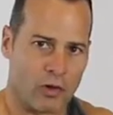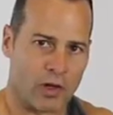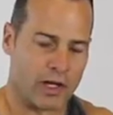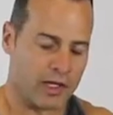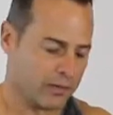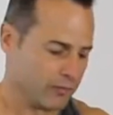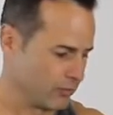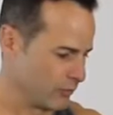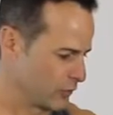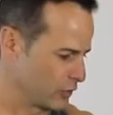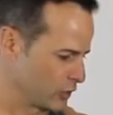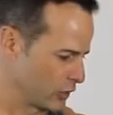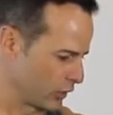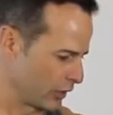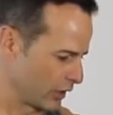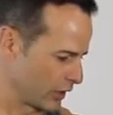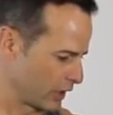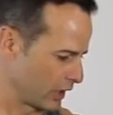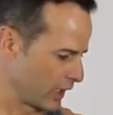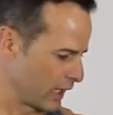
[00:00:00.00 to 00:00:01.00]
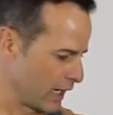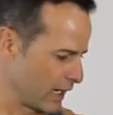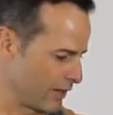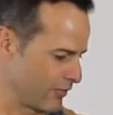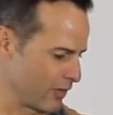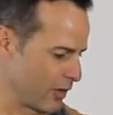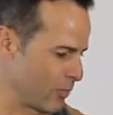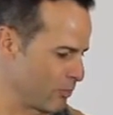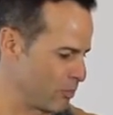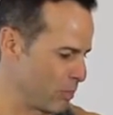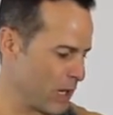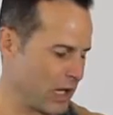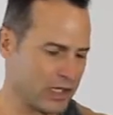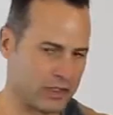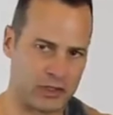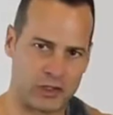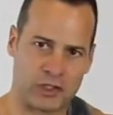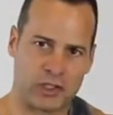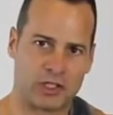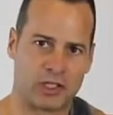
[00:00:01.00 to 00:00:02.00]
Okay, so you're going to have a
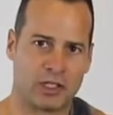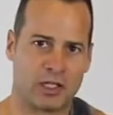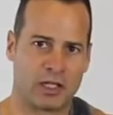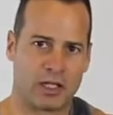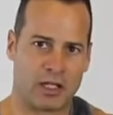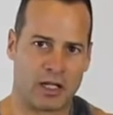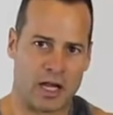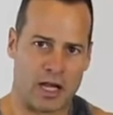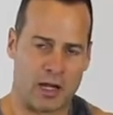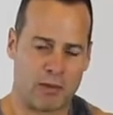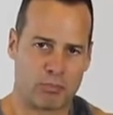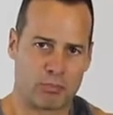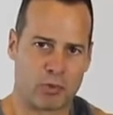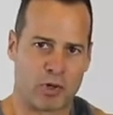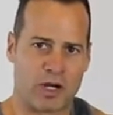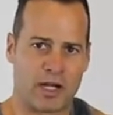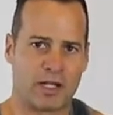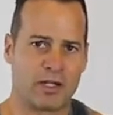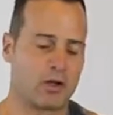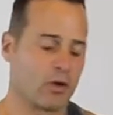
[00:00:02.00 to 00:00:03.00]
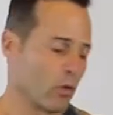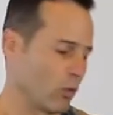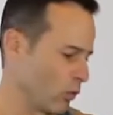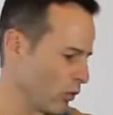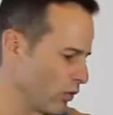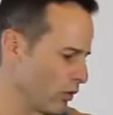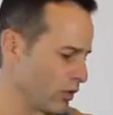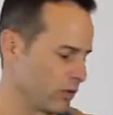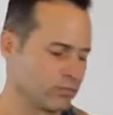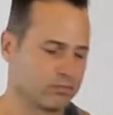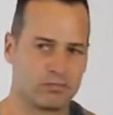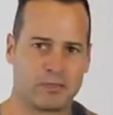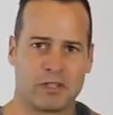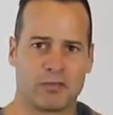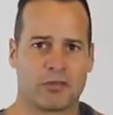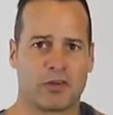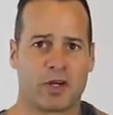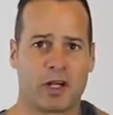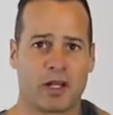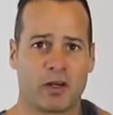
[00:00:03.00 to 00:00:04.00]
bench upright, or
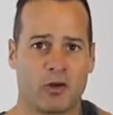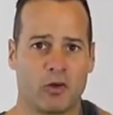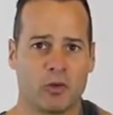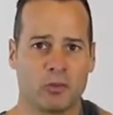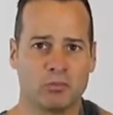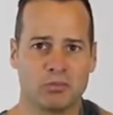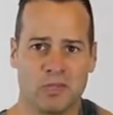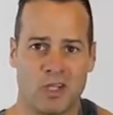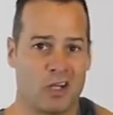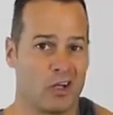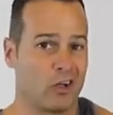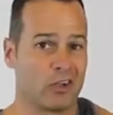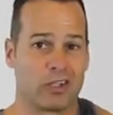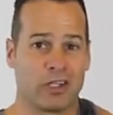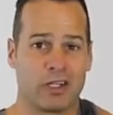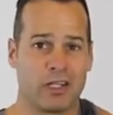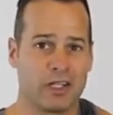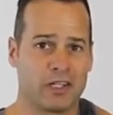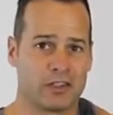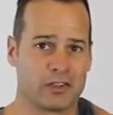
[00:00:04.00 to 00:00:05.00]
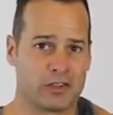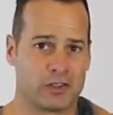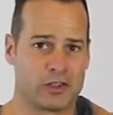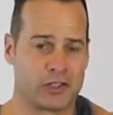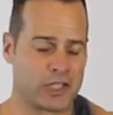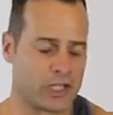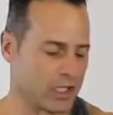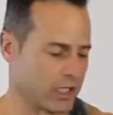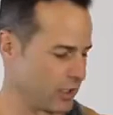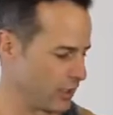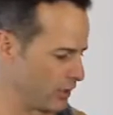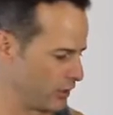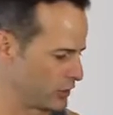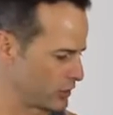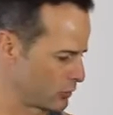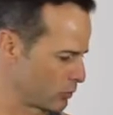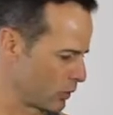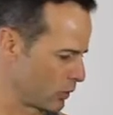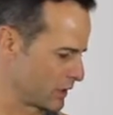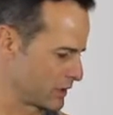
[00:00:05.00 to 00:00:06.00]
if you're at home, all you need is a chair.
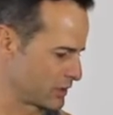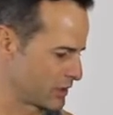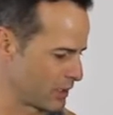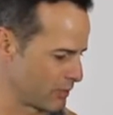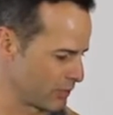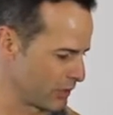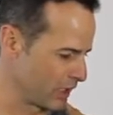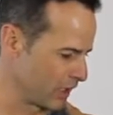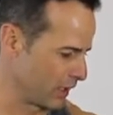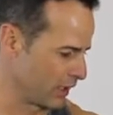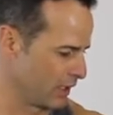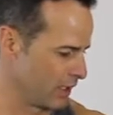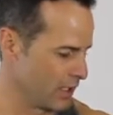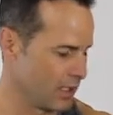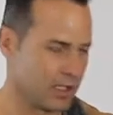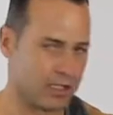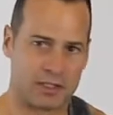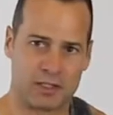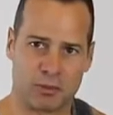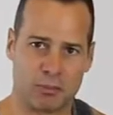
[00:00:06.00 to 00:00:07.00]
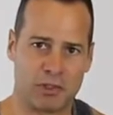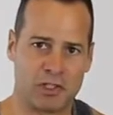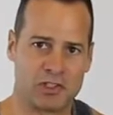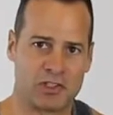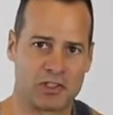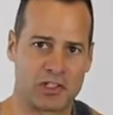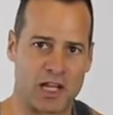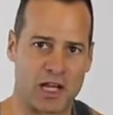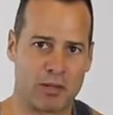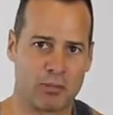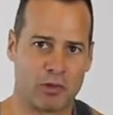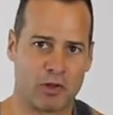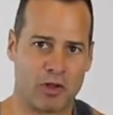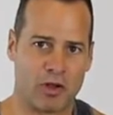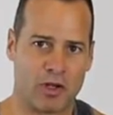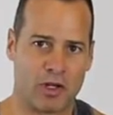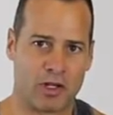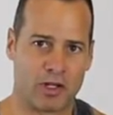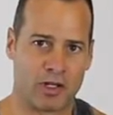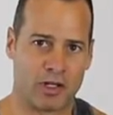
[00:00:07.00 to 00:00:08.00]
You just want something to be stable
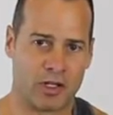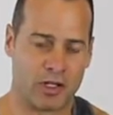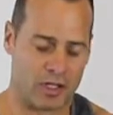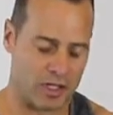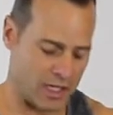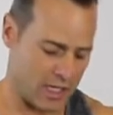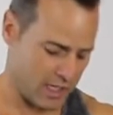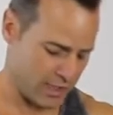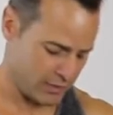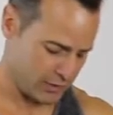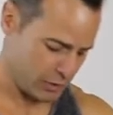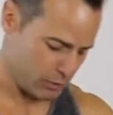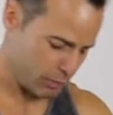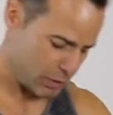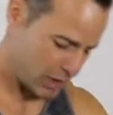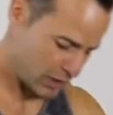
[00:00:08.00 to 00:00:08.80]
on as you